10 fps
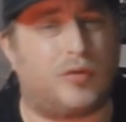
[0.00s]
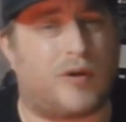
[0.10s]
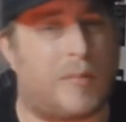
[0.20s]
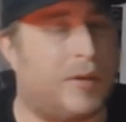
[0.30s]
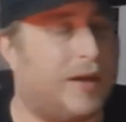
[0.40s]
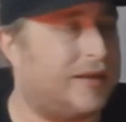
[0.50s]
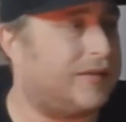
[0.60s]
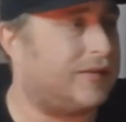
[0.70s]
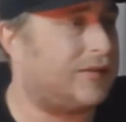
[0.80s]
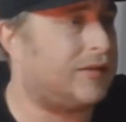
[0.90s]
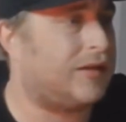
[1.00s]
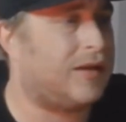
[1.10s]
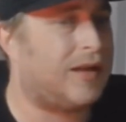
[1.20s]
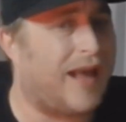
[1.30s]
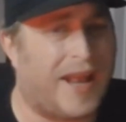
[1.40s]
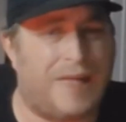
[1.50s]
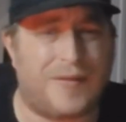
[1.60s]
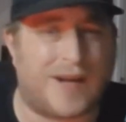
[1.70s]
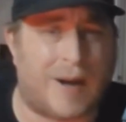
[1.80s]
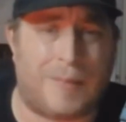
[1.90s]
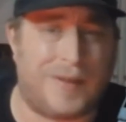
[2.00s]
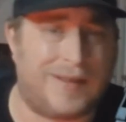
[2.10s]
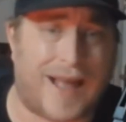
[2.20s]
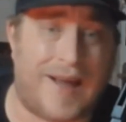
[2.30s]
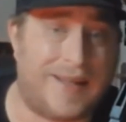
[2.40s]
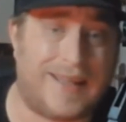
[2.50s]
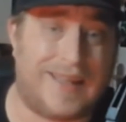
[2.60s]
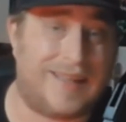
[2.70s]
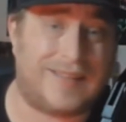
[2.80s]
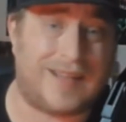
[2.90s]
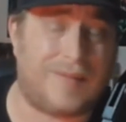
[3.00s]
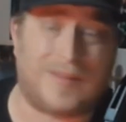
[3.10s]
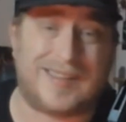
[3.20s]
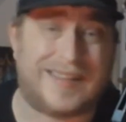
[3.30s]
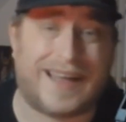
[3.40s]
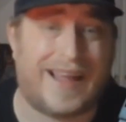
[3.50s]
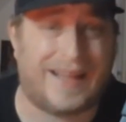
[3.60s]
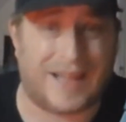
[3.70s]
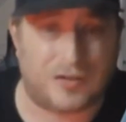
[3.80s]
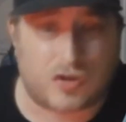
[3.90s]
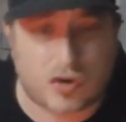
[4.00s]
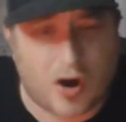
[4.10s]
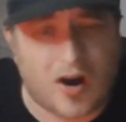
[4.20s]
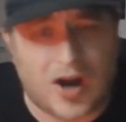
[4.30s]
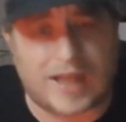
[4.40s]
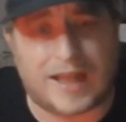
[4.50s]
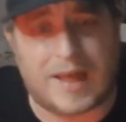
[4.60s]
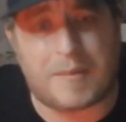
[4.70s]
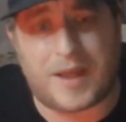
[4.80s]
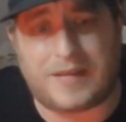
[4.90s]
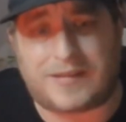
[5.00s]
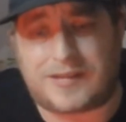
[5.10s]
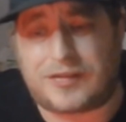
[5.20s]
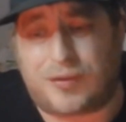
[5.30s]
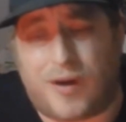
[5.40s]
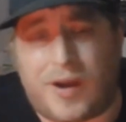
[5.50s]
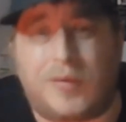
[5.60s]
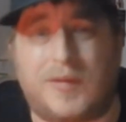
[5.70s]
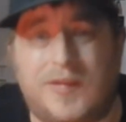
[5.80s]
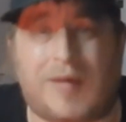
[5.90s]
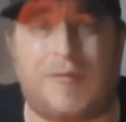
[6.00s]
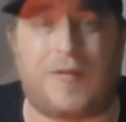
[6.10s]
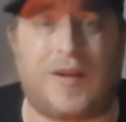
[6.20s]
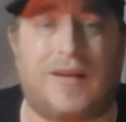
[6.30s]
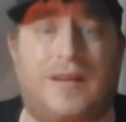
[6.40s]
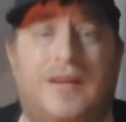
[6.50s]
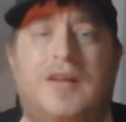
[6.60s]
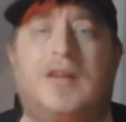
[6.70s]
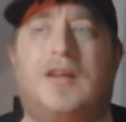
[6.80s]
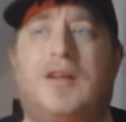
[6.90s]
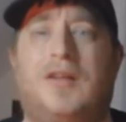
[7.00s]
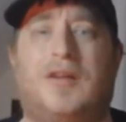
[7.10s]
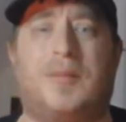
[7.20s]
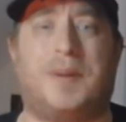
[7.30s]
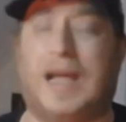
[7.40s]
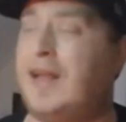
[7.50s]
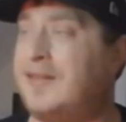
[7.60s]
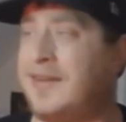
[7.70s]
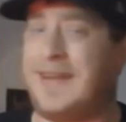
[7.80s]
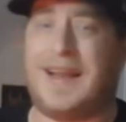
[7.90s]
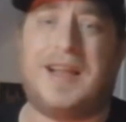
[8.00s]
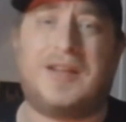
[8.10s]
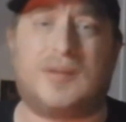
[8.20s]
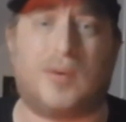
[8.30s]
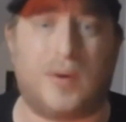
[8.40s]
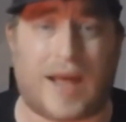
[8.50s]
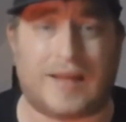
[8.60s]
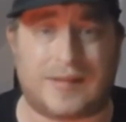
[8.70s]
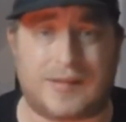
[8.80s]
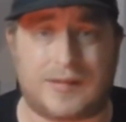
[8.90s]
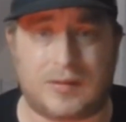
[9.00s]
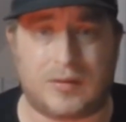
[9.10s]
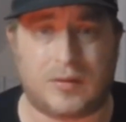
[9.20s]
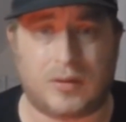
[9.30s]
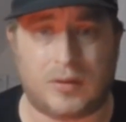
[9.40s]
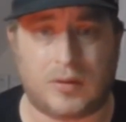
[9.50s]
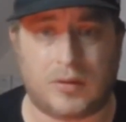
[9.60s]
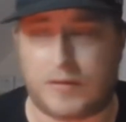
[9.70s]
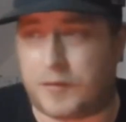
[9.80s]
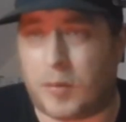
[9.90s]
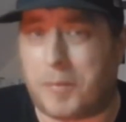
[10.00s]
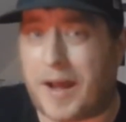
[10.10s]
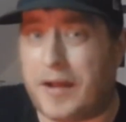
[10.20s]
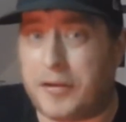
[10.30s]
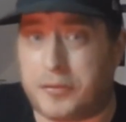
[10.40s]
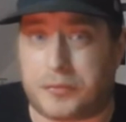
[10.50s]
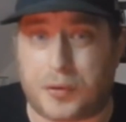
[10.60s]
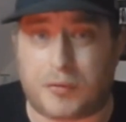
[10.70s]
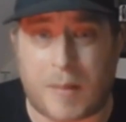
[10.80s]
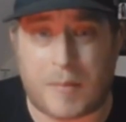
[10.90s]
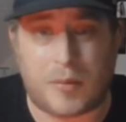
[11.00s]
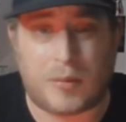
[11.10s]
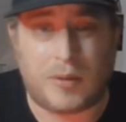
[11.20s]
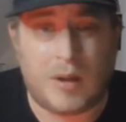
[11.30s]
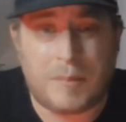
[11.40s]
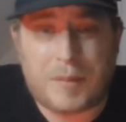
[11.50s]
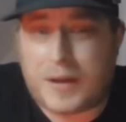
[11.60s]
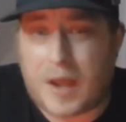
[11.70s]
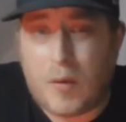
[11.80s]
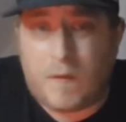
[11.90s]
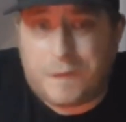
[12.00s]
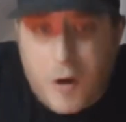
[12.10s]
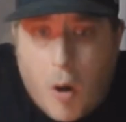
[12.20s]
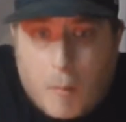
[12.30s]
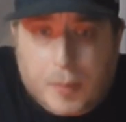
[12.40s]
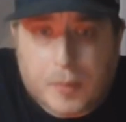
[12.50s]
Rumble is. And every company down the years, even today, they try their best to try and do something that can be as nearly as good as, if not better than the Royal Rumble. But they all flop.